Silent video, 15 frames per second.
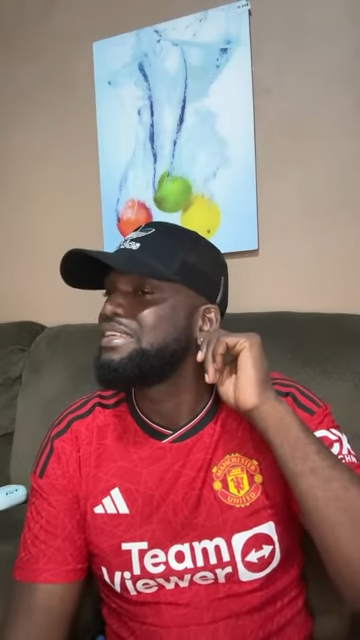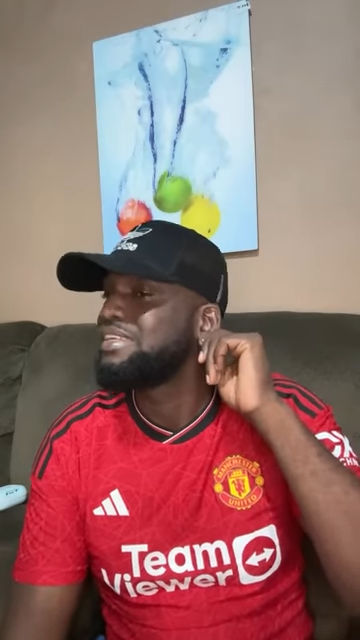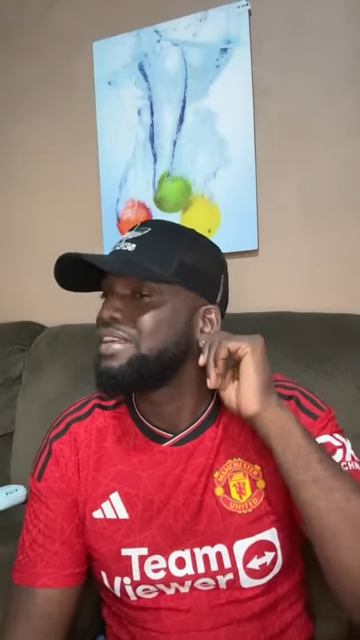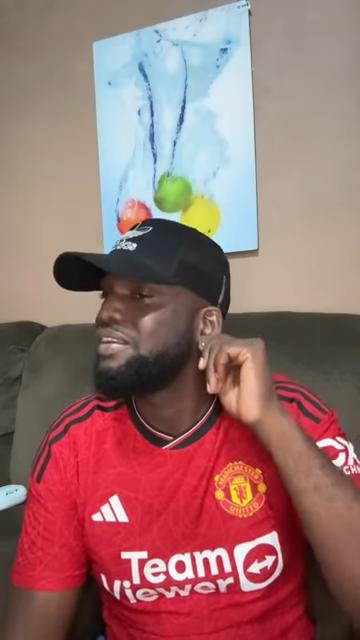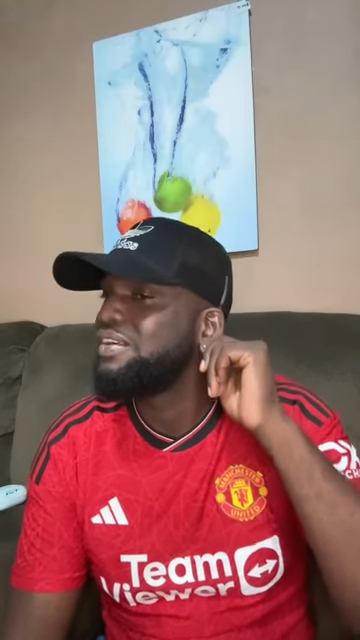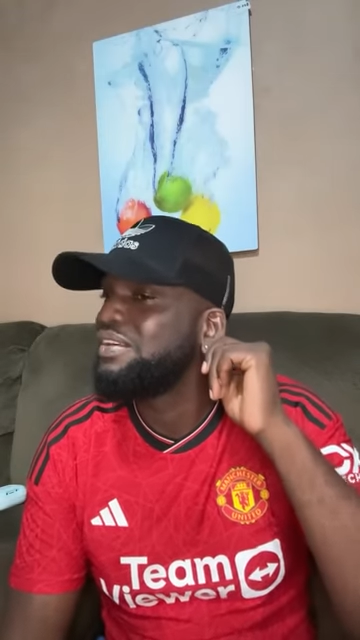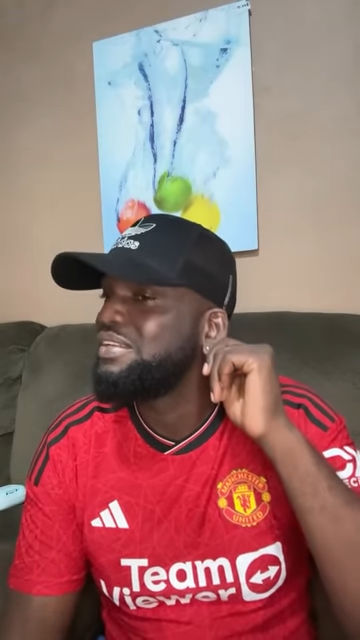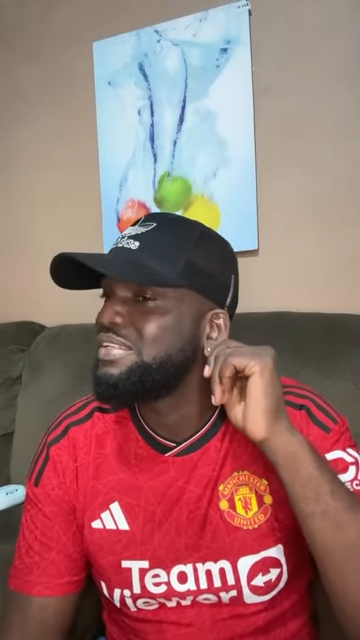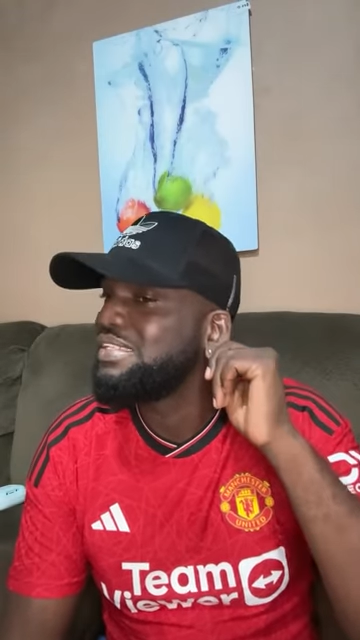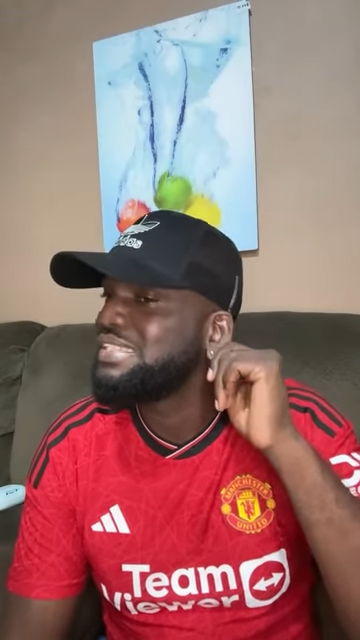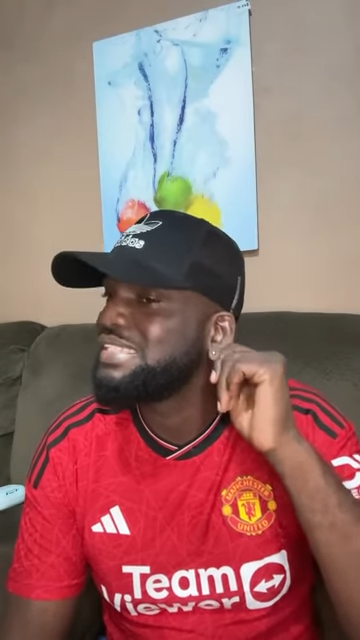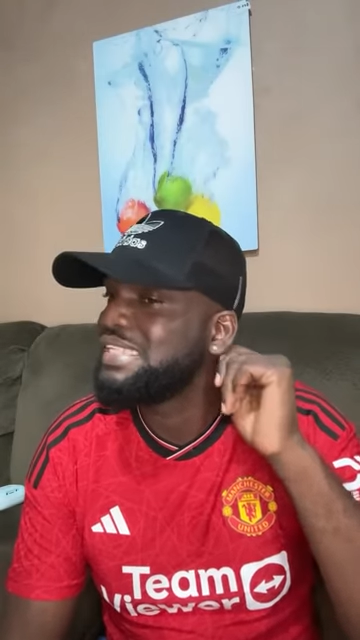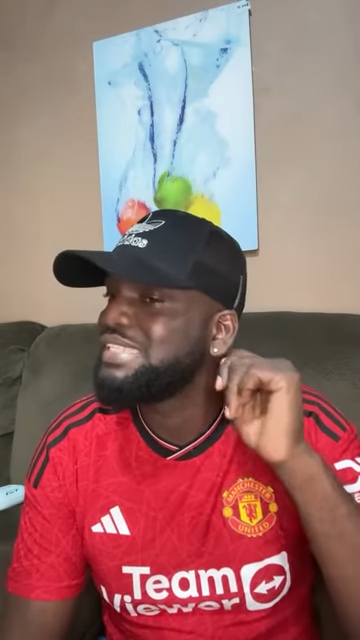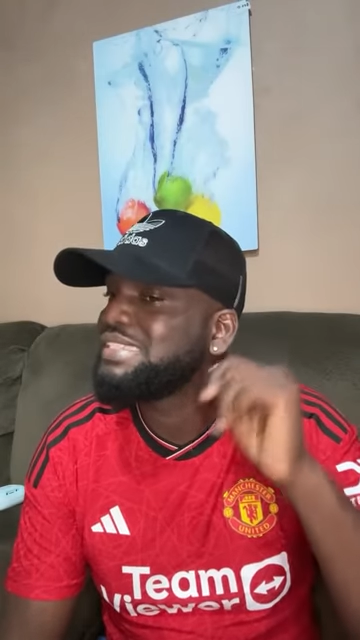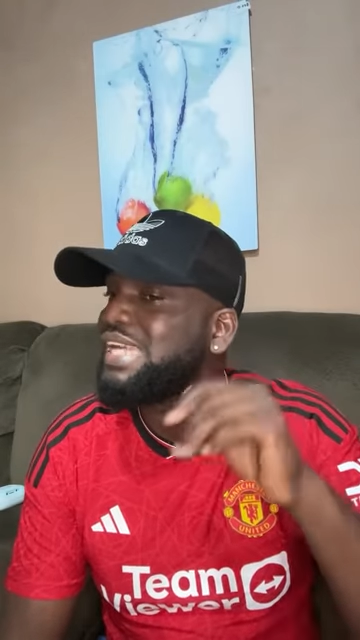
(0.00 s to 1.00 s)
you know,
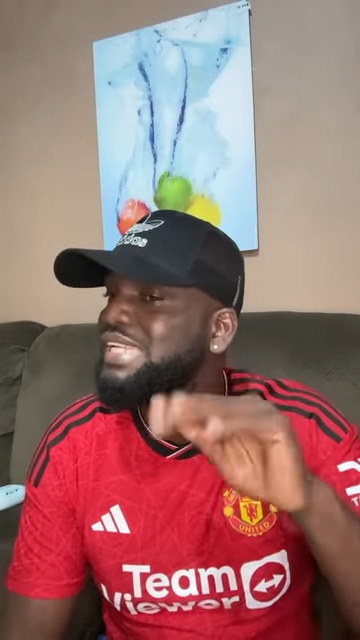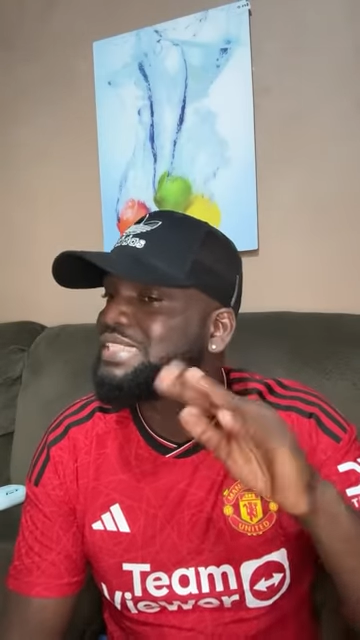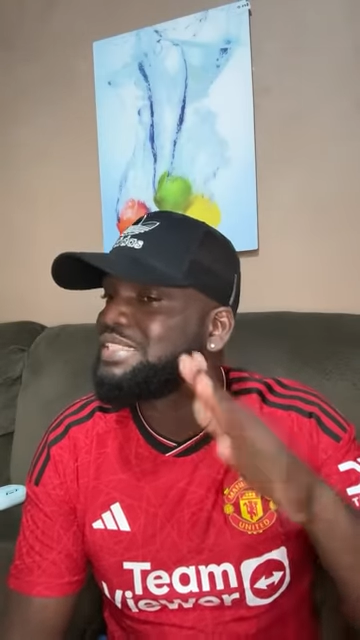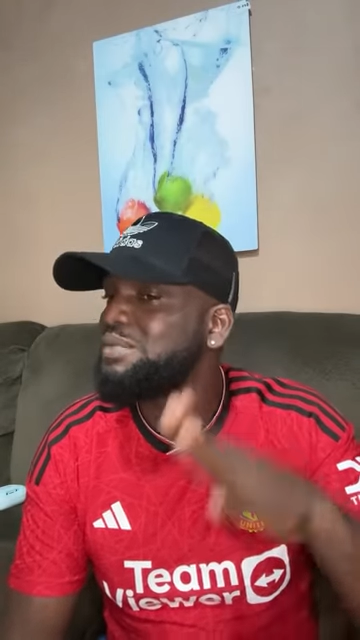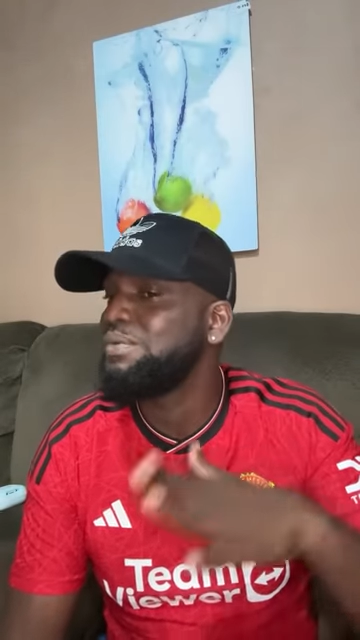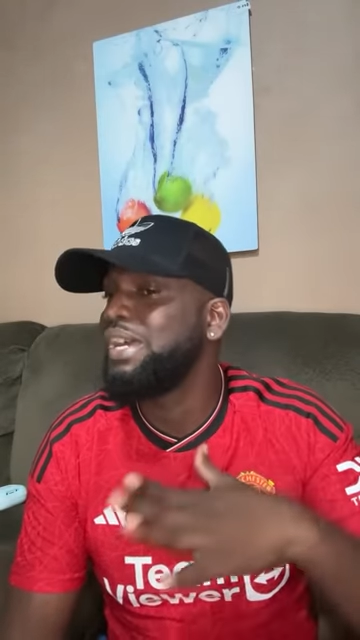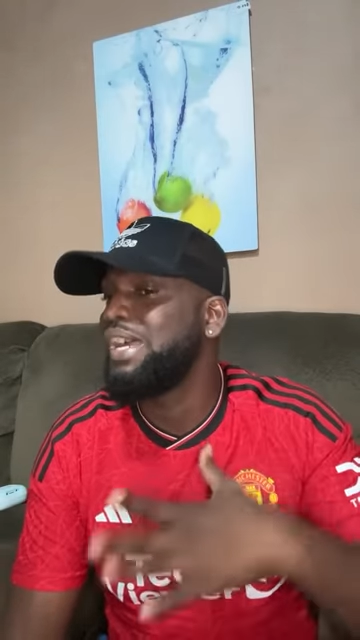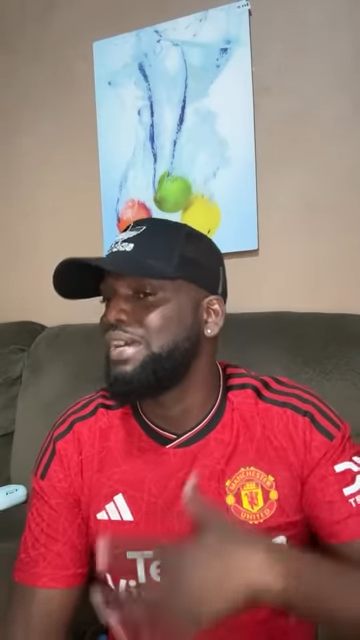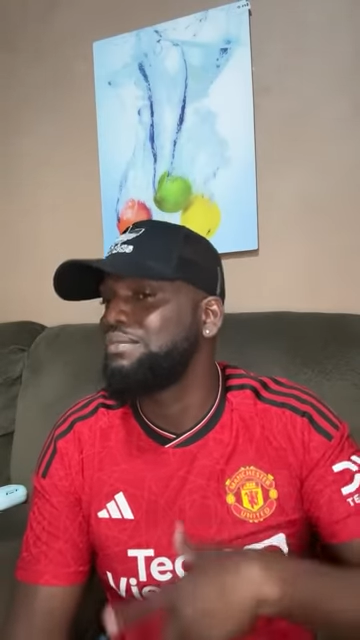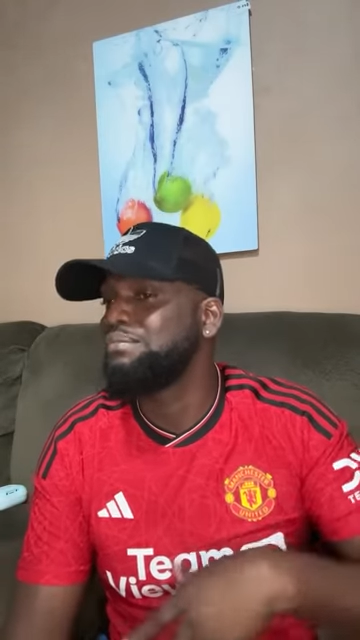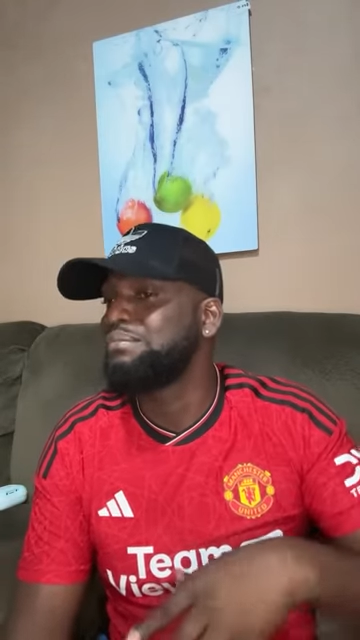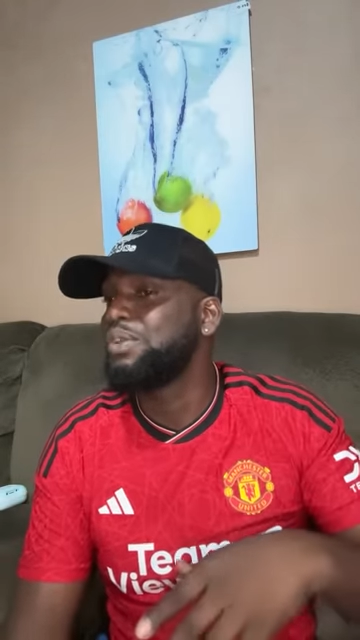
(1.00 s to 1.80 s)
ears and see what happened.